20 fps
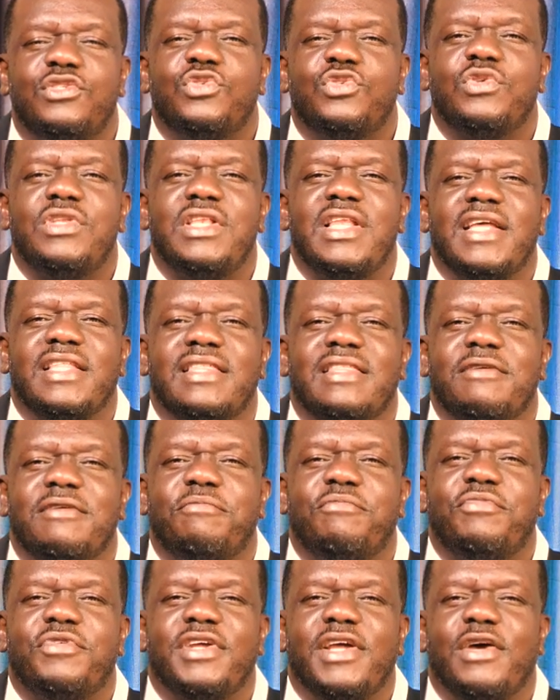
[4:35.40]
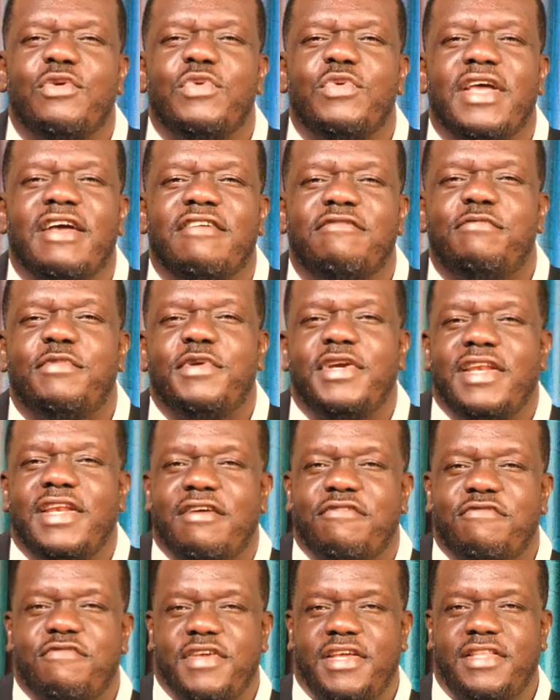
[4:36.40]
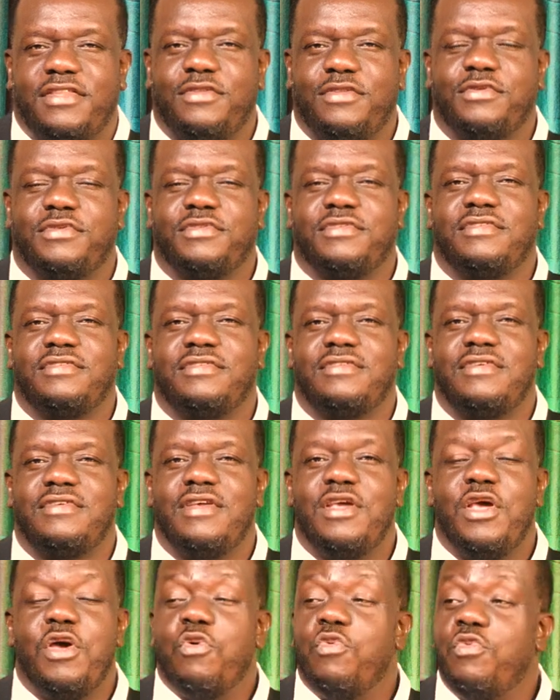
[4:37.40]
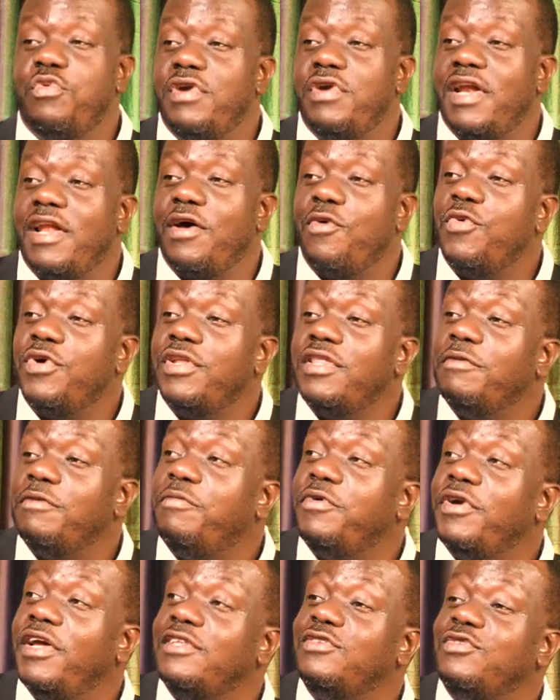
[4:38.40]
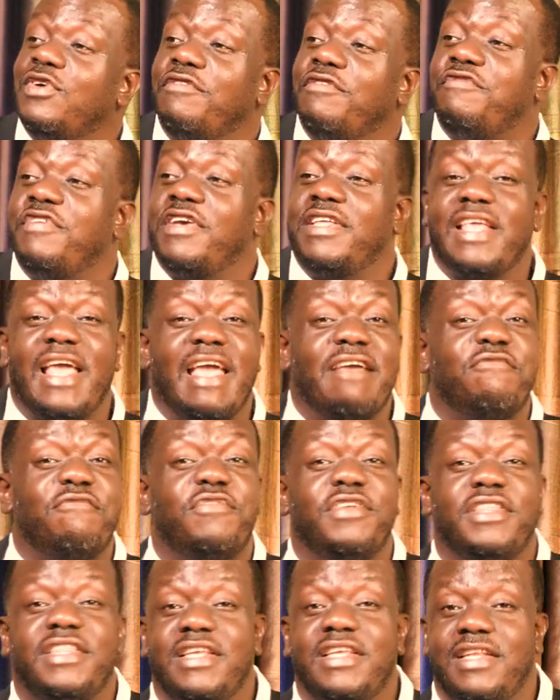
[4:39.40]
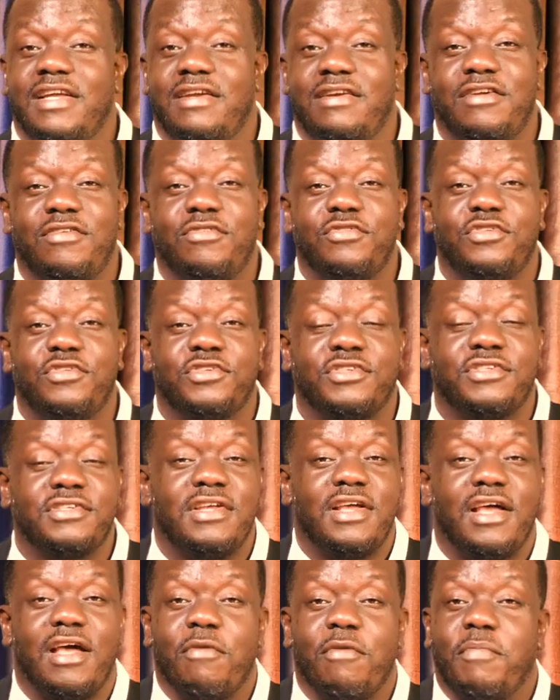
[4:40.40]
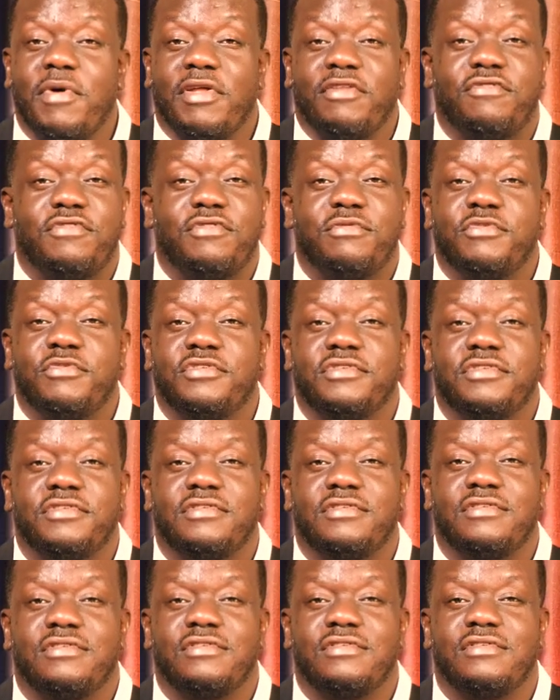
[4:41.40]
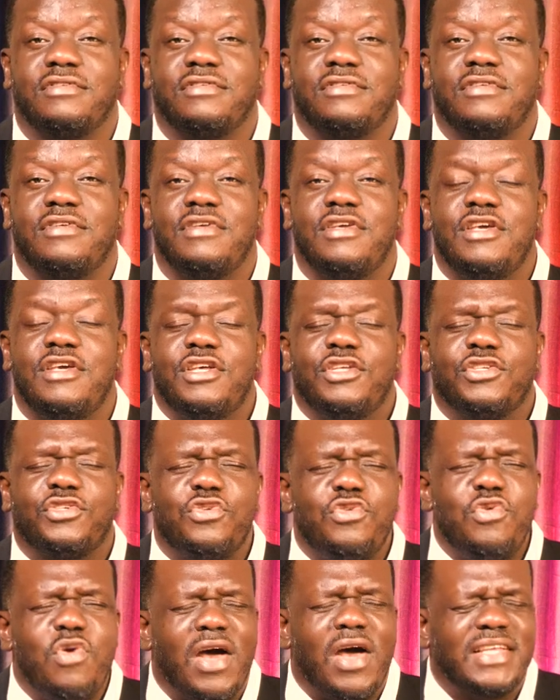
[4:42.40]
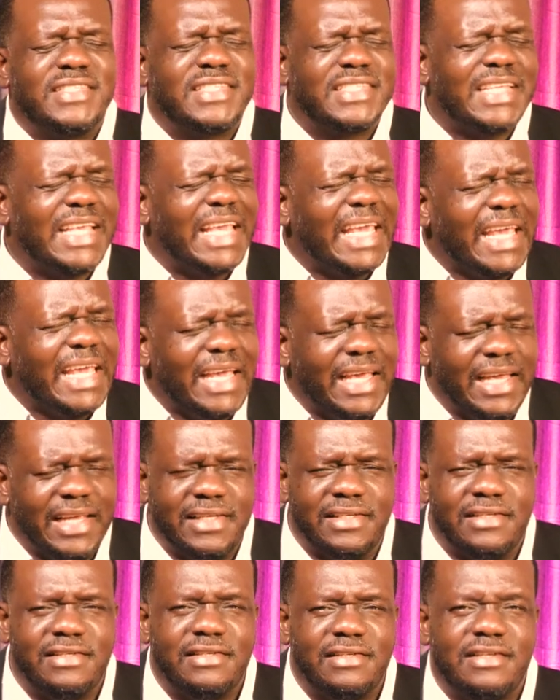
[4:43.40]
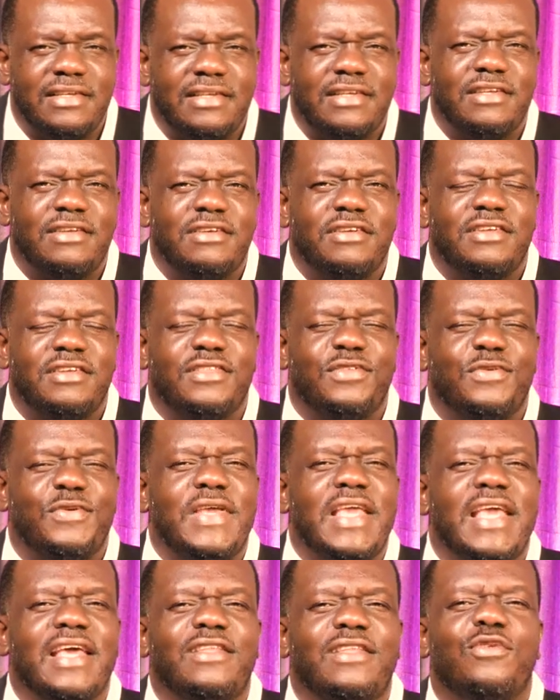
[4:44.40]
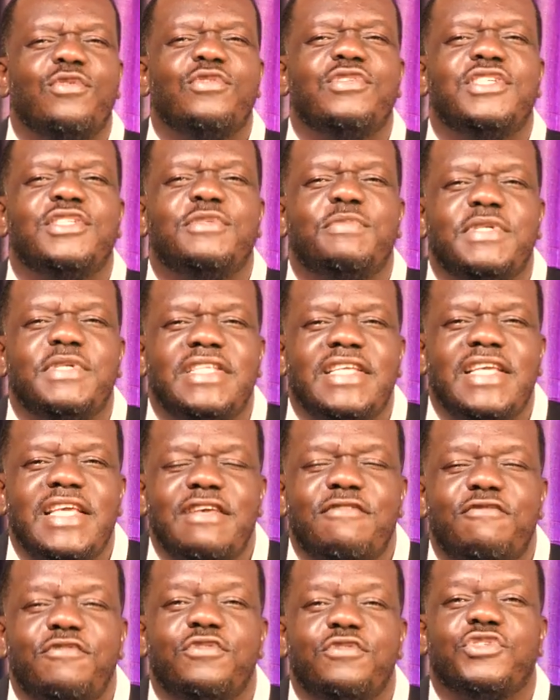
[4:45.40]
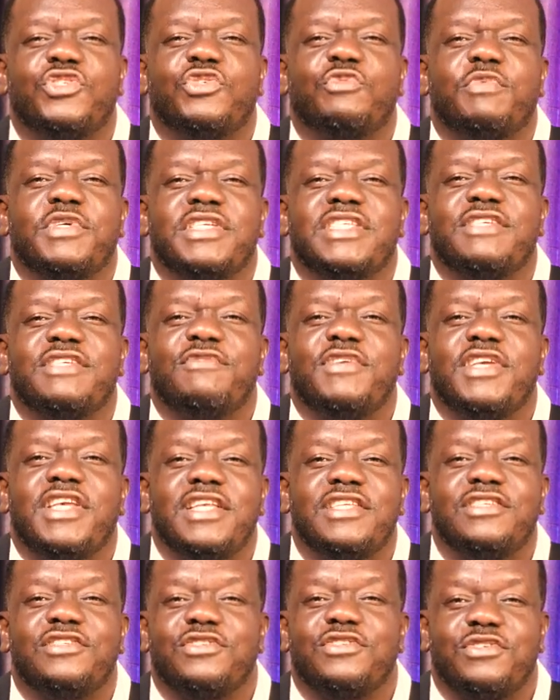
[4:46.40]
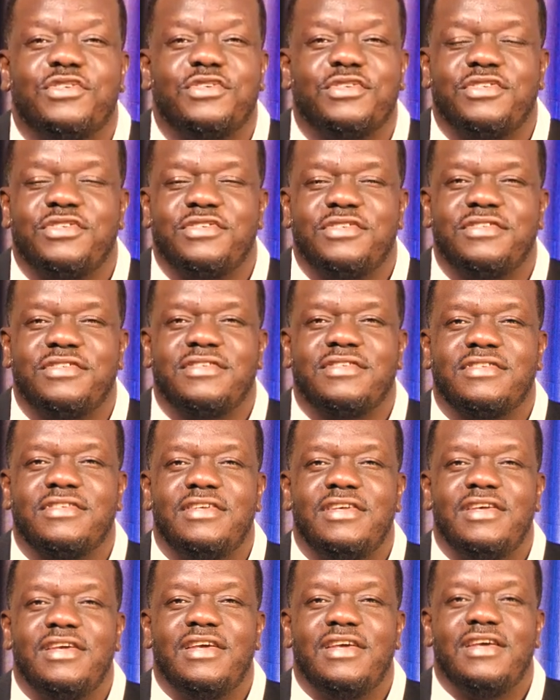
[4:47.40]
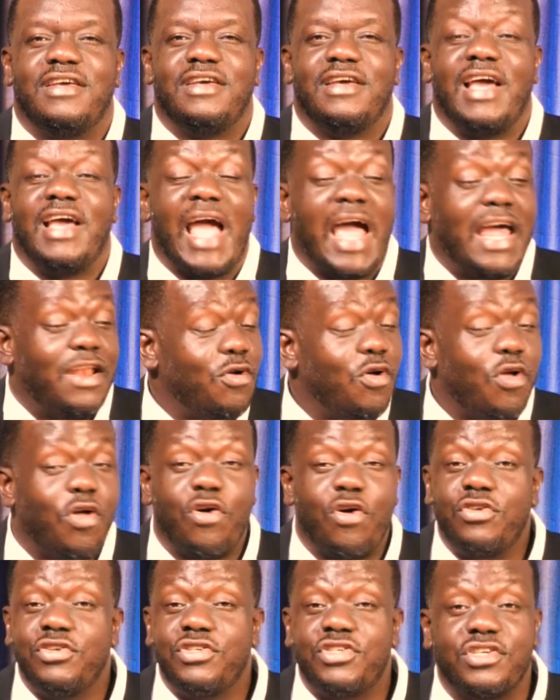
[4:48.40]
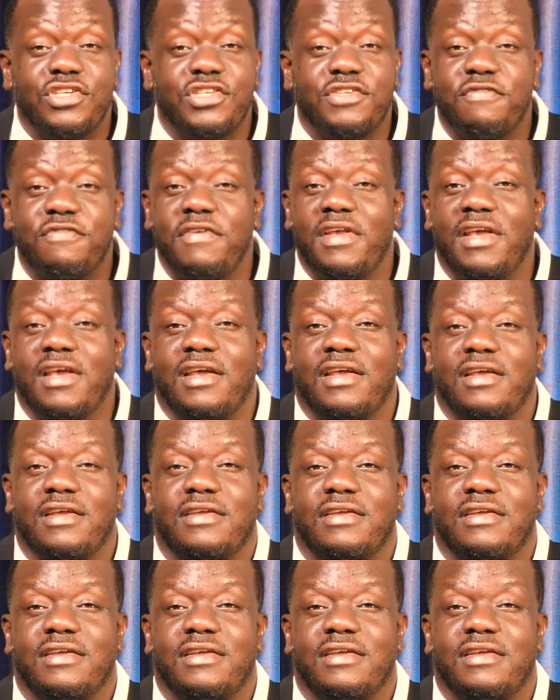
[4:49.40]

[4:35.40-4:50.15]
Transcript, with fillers: to let the prayer we have prayed affect us. We rather want the prayer to affect everything around us apart from us. So you are scared to hear the Holy Spirit give you specific instructions. An unconscious fear.